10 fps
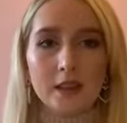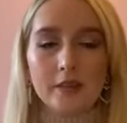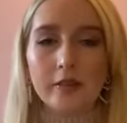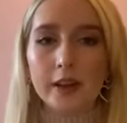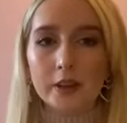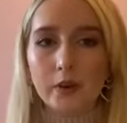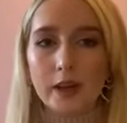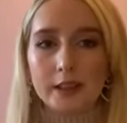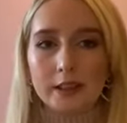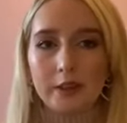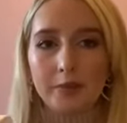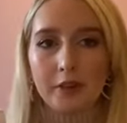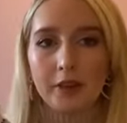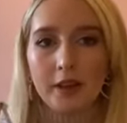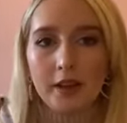the final
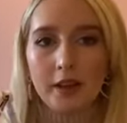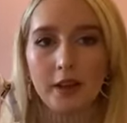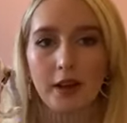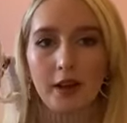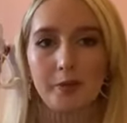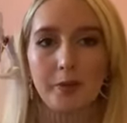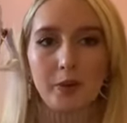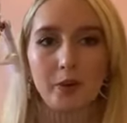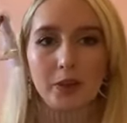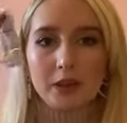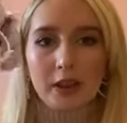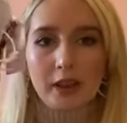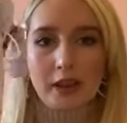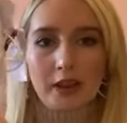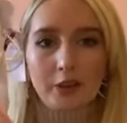item I bought was a
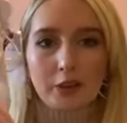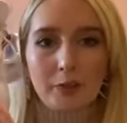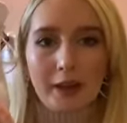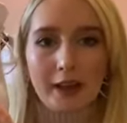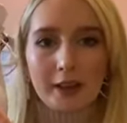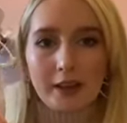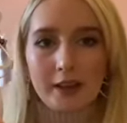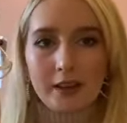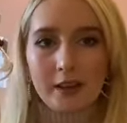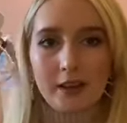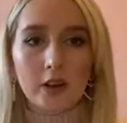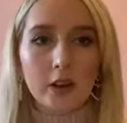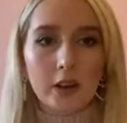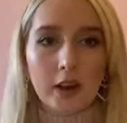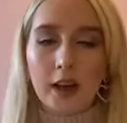Coach bag.
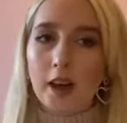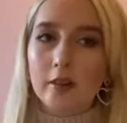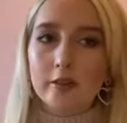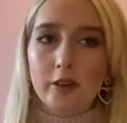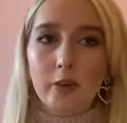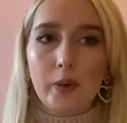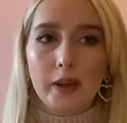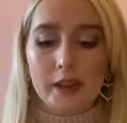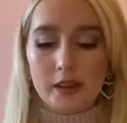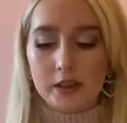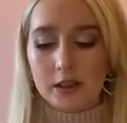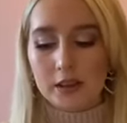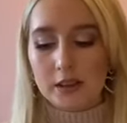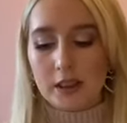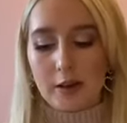I love the white
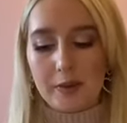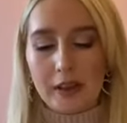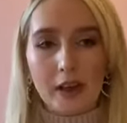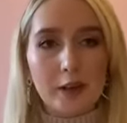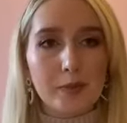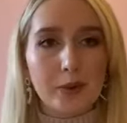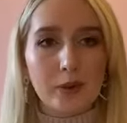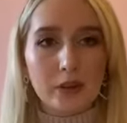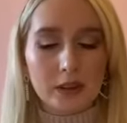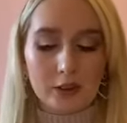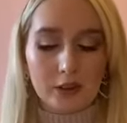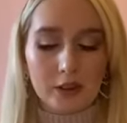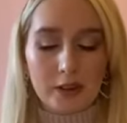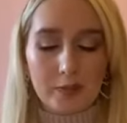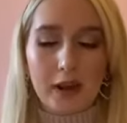tabby that I bought
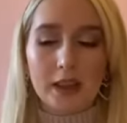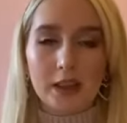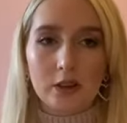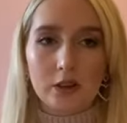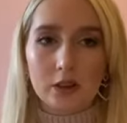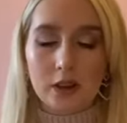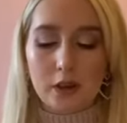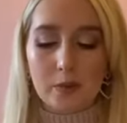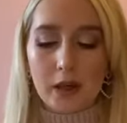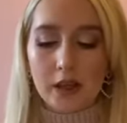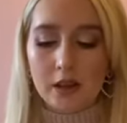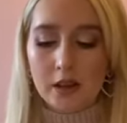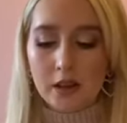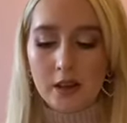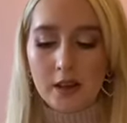it back in October.
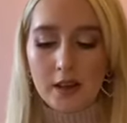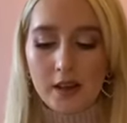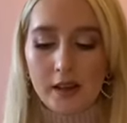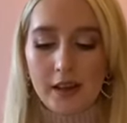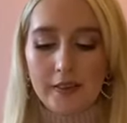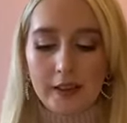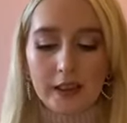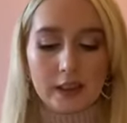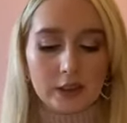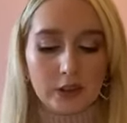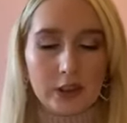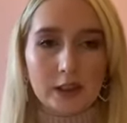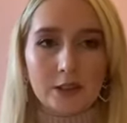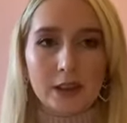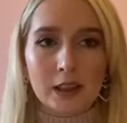And then I saw
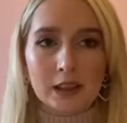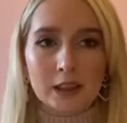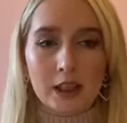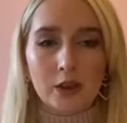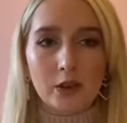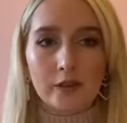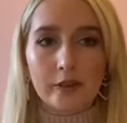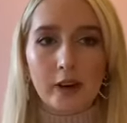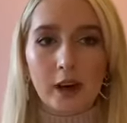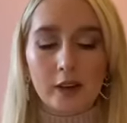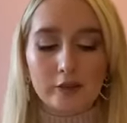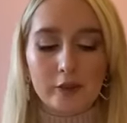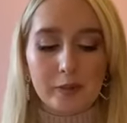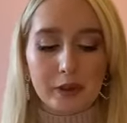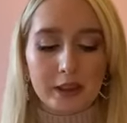this one in the sale for half
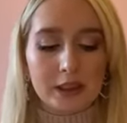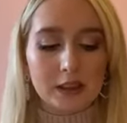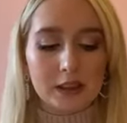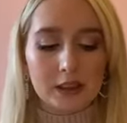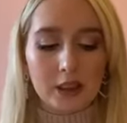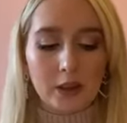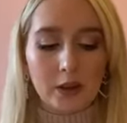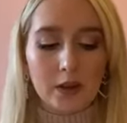the price. So.